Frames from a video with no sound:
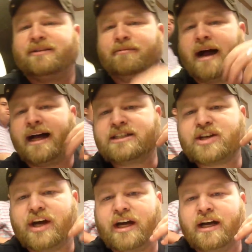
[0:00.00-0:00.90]
My
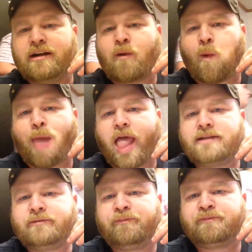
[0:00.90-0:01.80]
tongue,
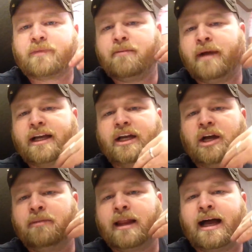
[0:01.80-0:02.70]
my
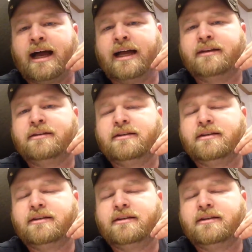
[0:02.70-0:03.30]
gum line,